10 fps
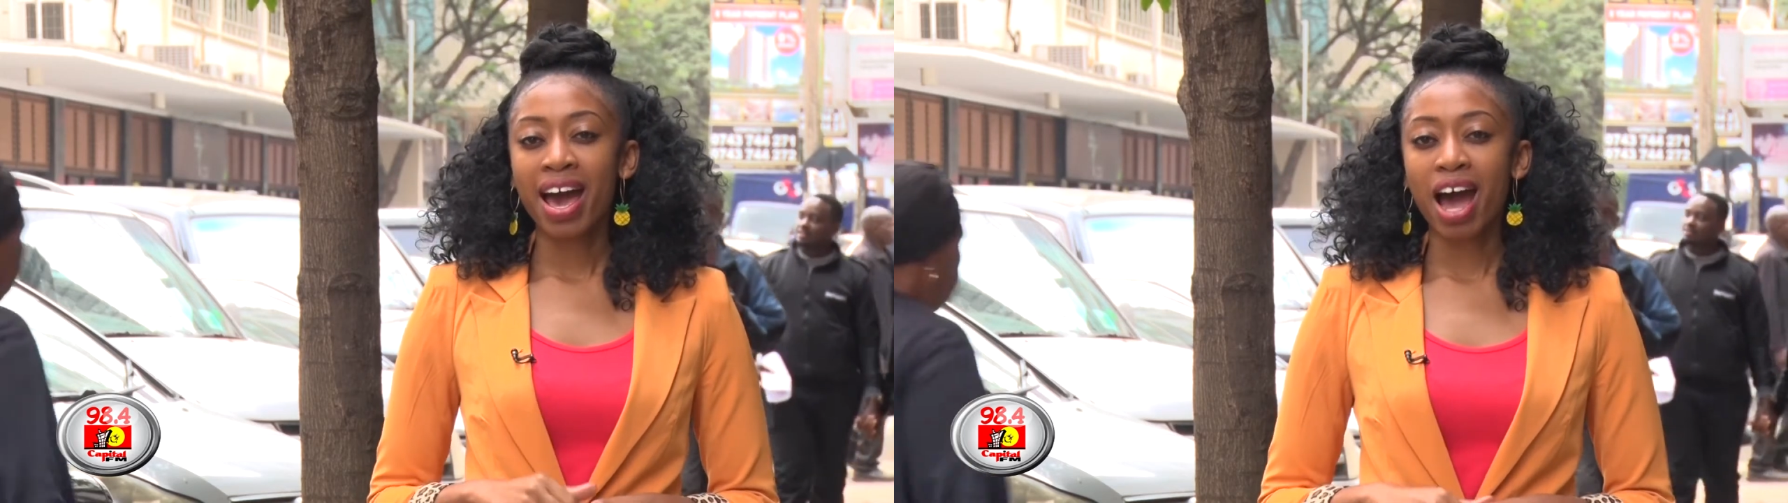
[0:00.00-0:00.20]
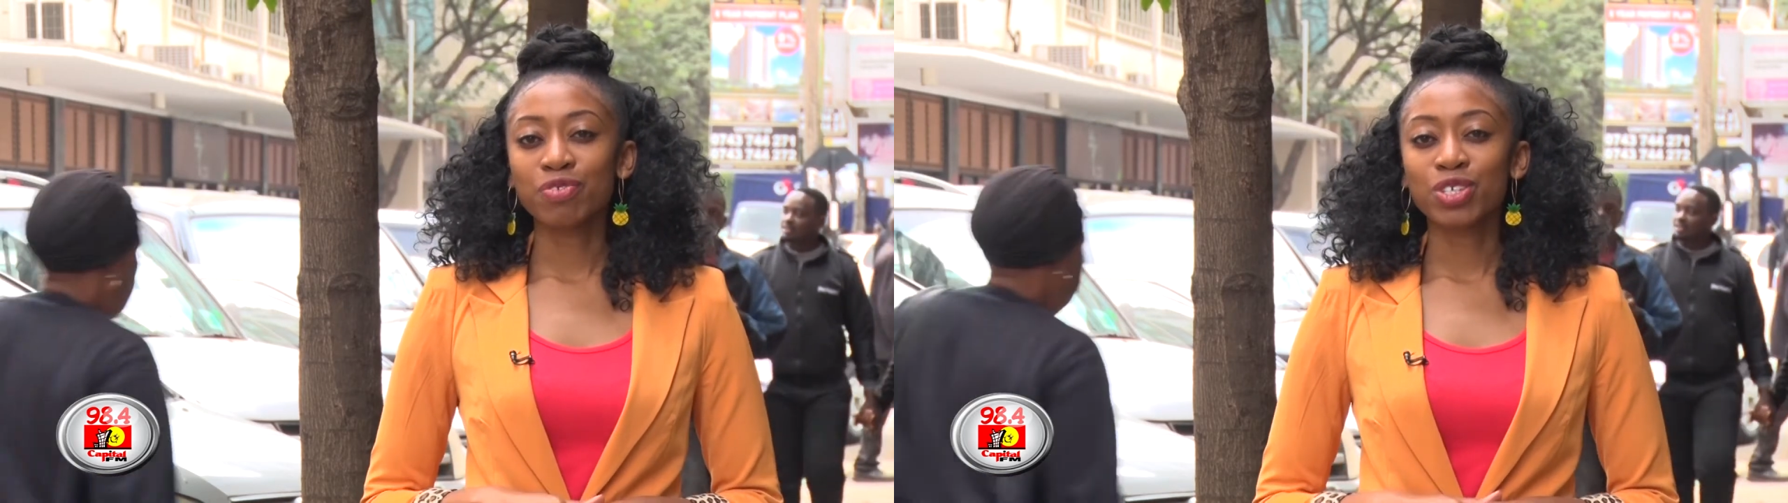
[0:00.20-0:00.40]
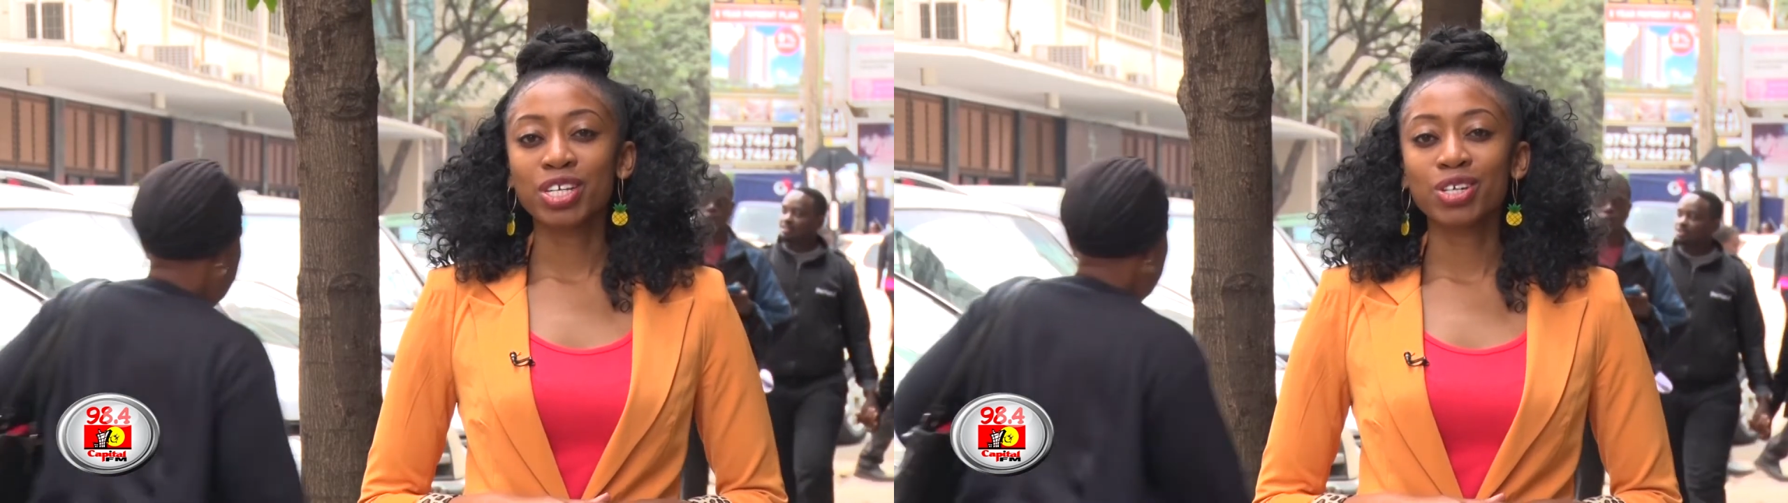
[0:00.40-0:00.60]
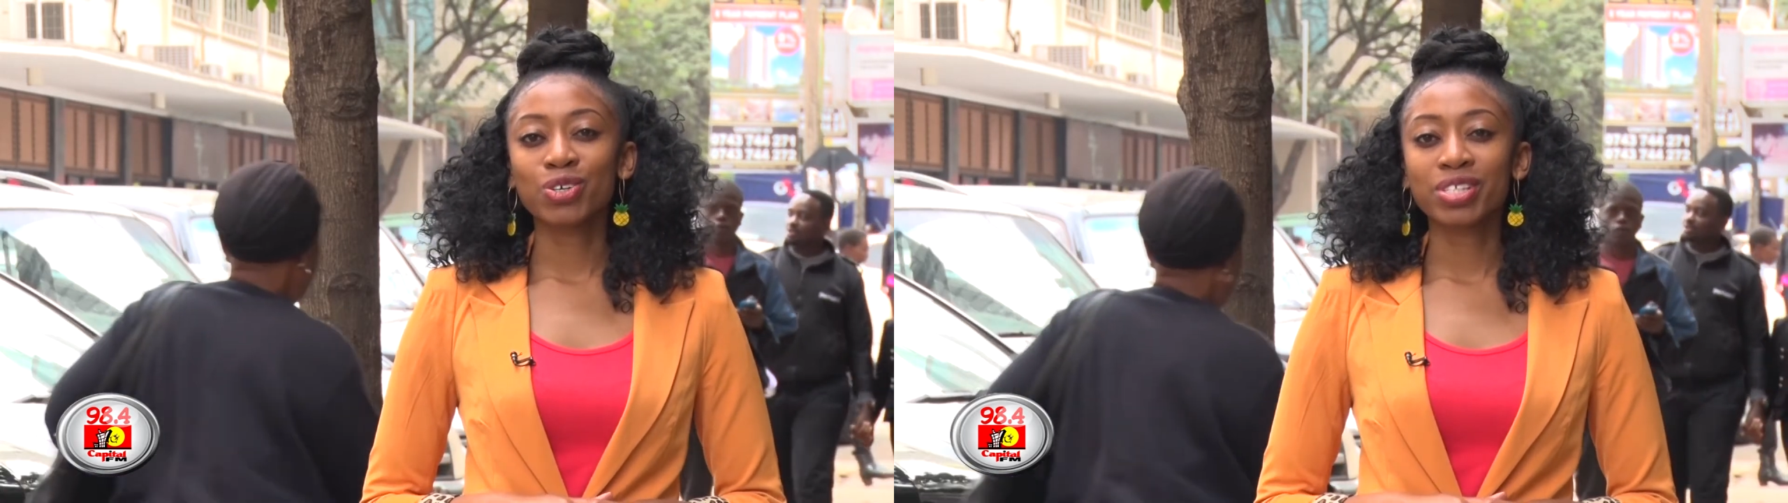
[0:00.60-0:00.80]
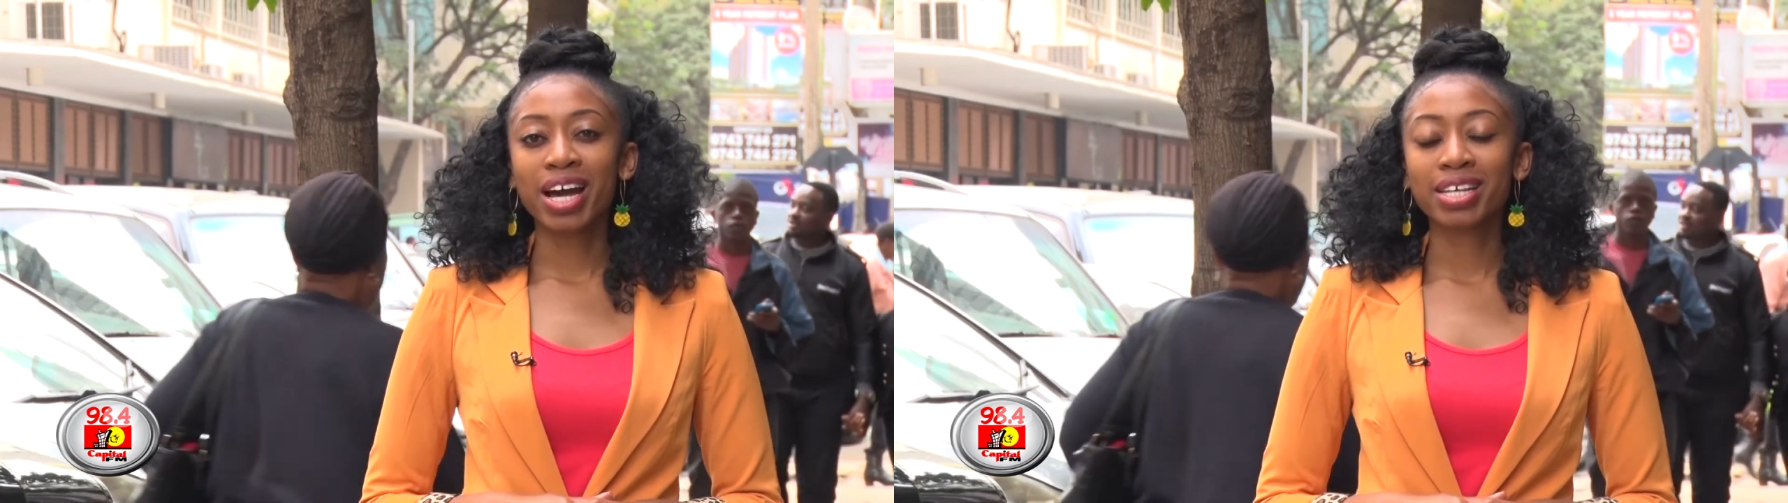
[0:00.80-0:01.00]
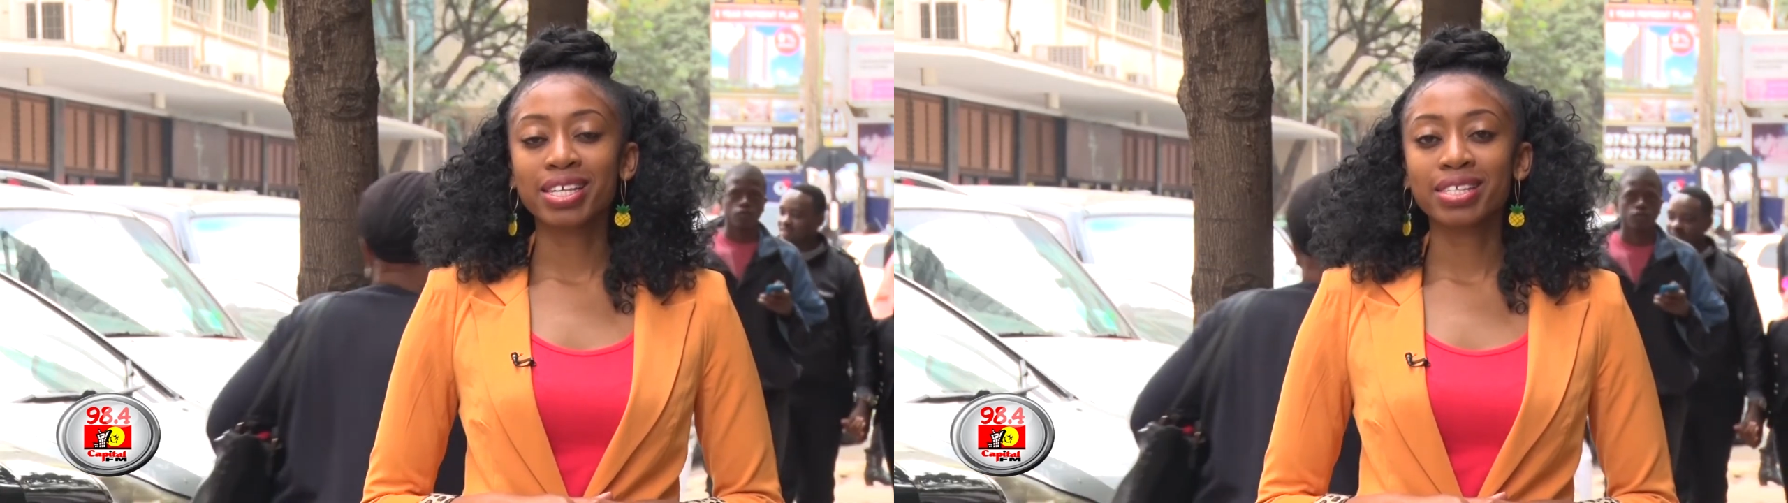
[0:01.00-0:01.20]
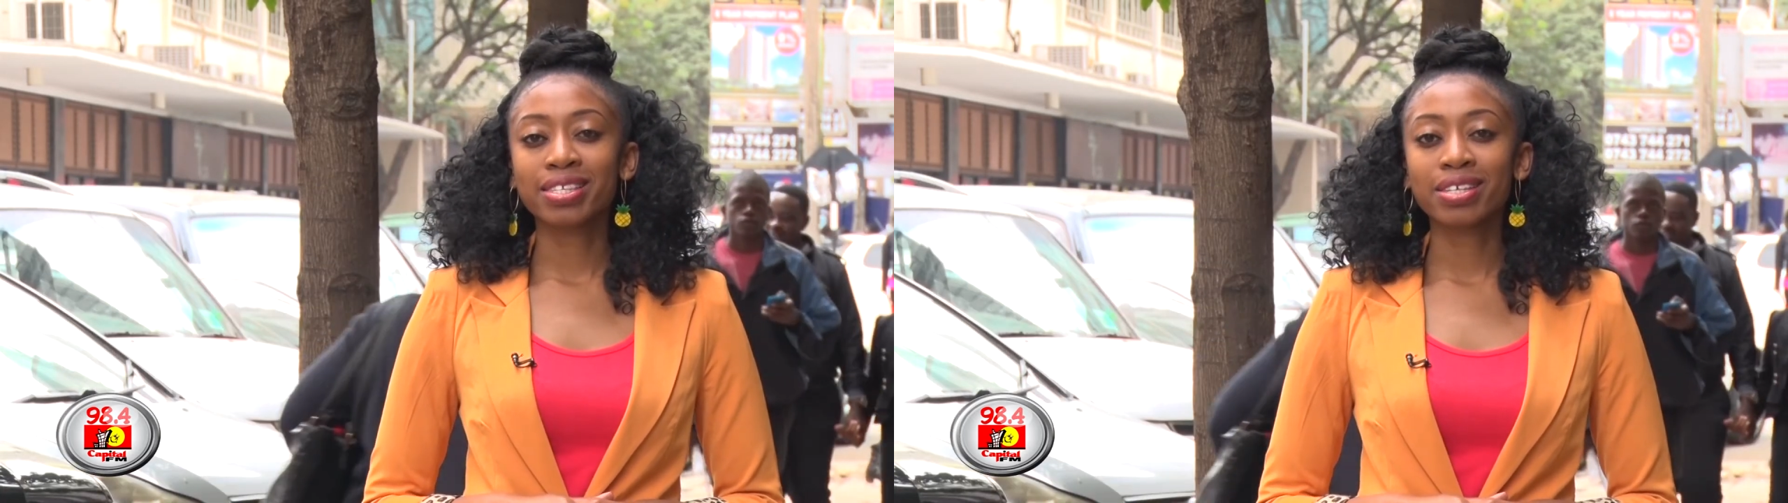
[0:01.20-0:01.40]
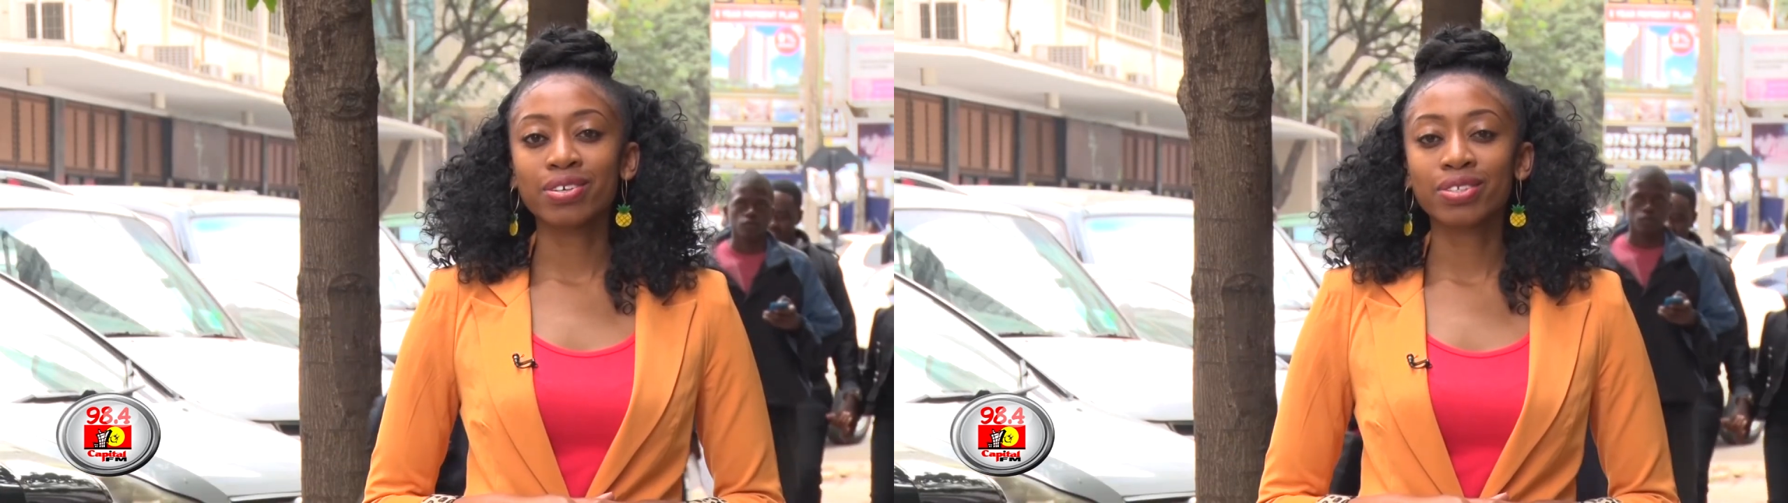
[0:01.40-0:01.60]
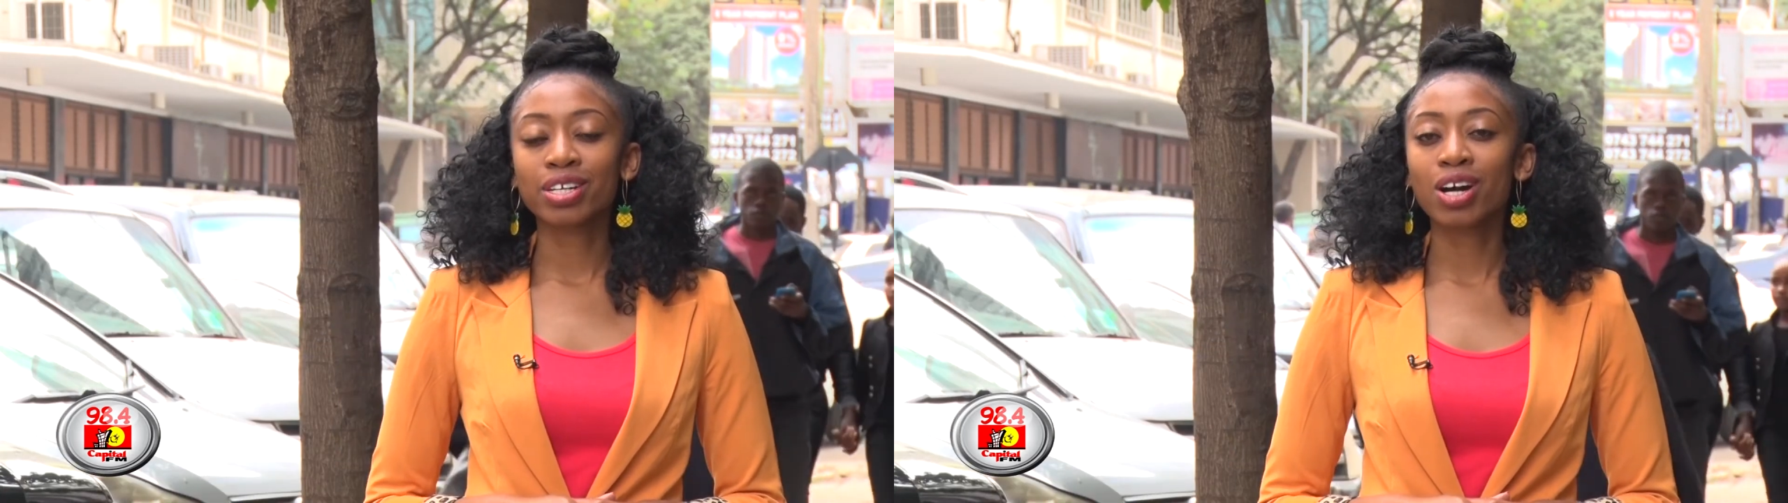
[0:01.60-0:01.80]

after Senegal's exit sealed the